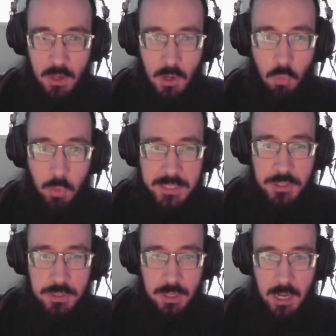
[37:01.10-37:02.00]

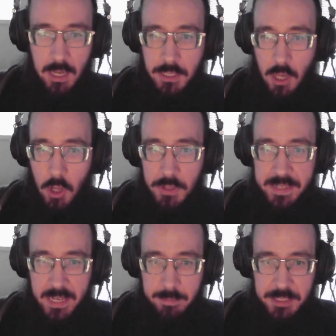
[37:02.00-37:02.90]
Once all
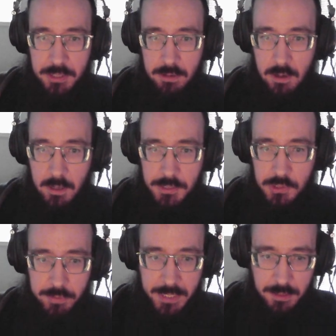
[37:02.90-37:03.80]
the enemies here are on
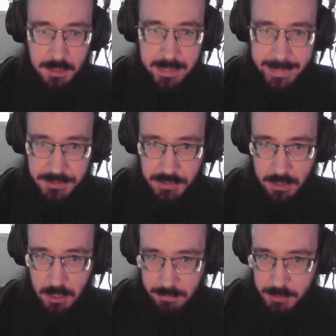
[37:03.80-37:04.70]
screen, you can cast the
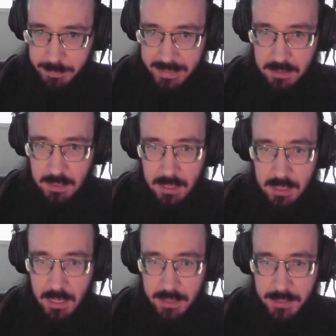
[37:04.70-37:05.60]
Calm spell,
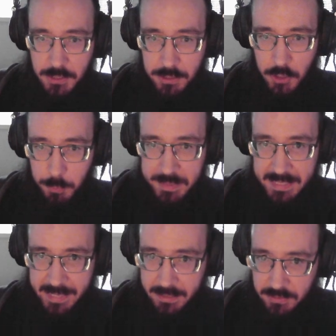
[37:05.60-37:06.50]
and then you can open
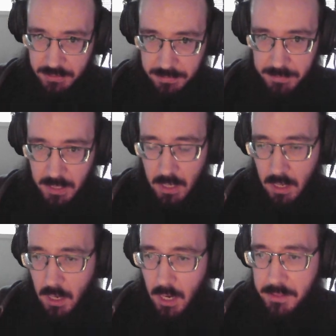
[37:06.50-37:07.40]
the gate.
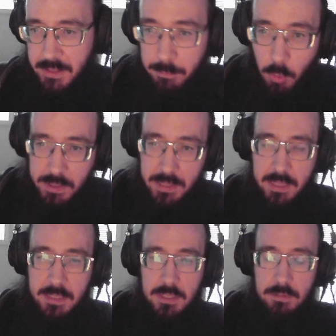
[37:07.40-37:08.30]
The important
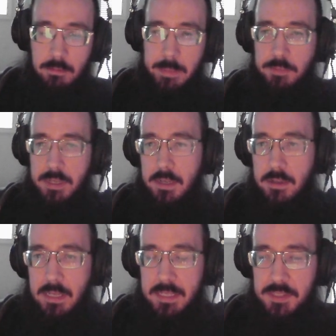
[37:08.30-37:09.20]
thing to remember
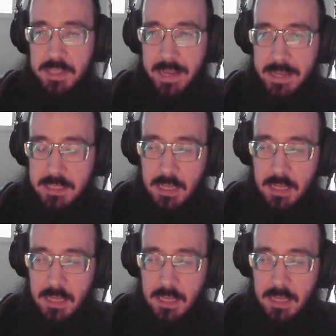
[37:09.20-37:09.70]
here is that